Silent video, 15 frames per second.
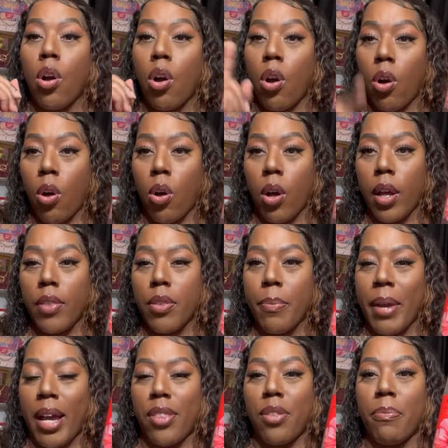on the
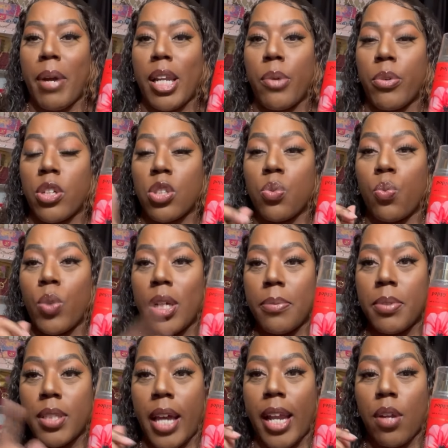Bath and Body Works
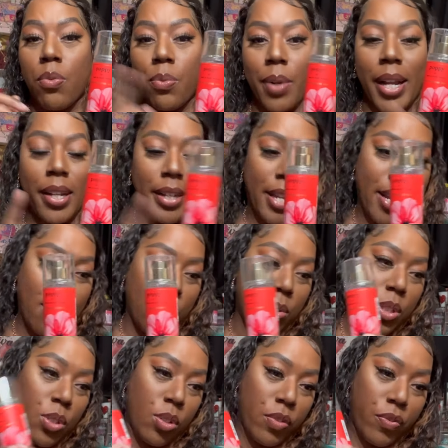website right now.
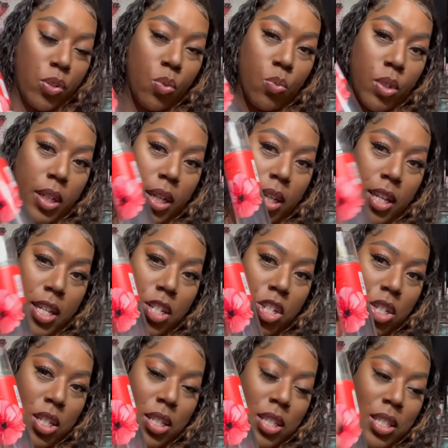So if you want to
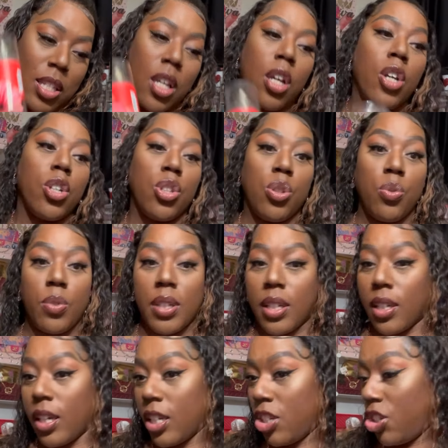catch this, you can
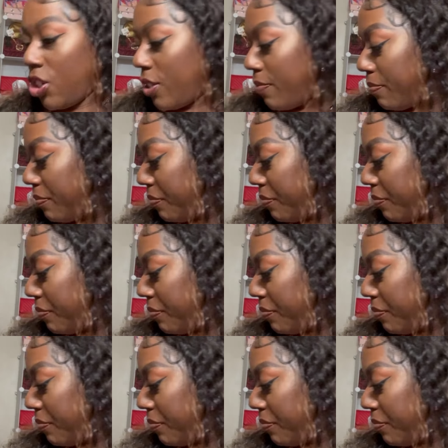catch it.